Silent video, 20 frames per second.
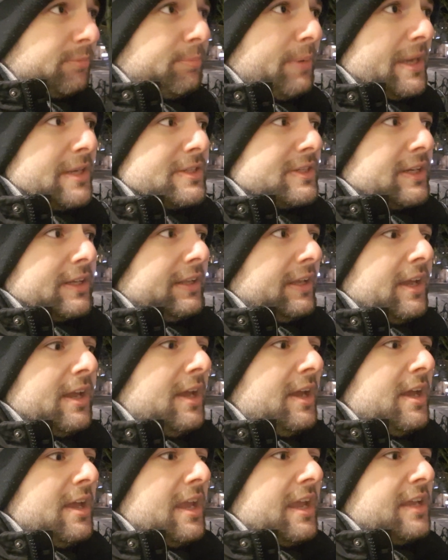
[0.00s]
basically
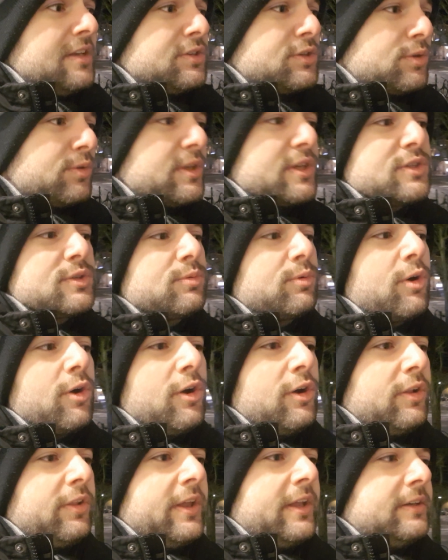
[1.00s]
into this
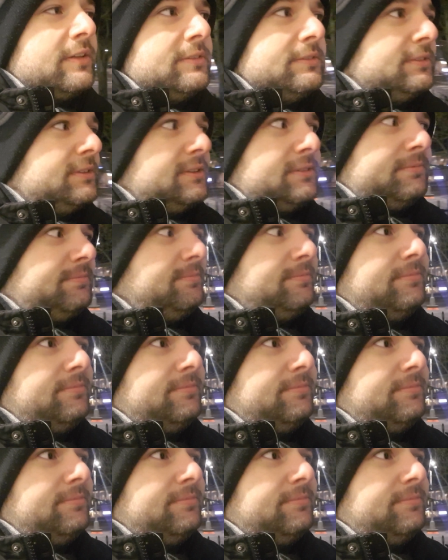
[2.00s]
world and